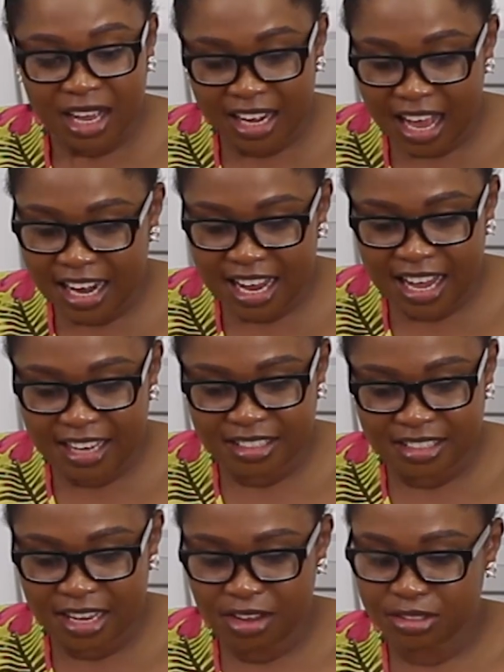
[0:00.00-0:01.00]

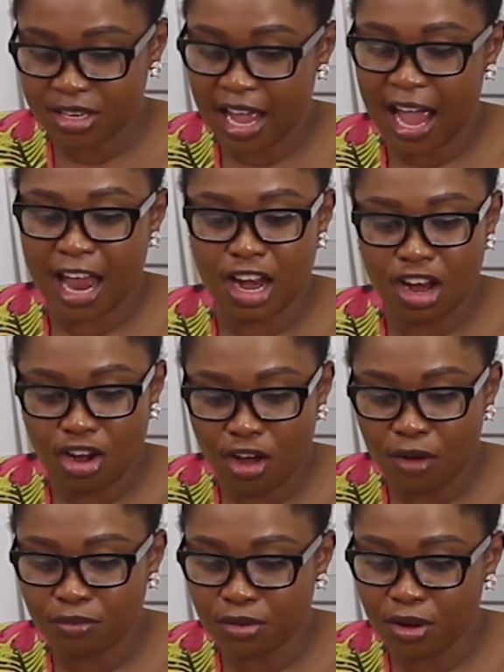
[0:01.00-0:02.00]
Lade Dave said I
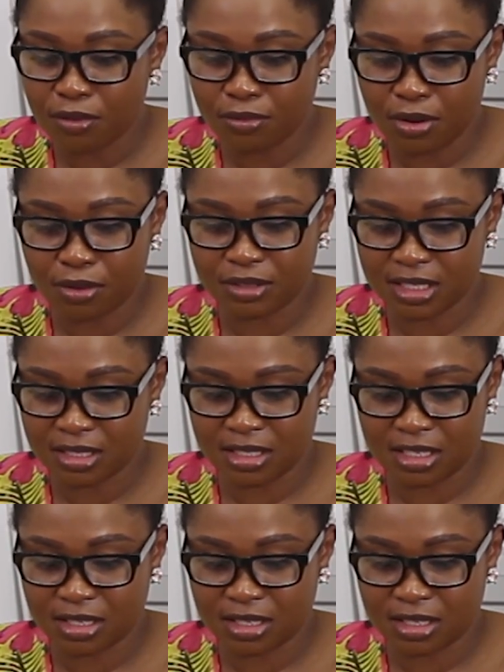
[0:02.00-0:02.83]
love this.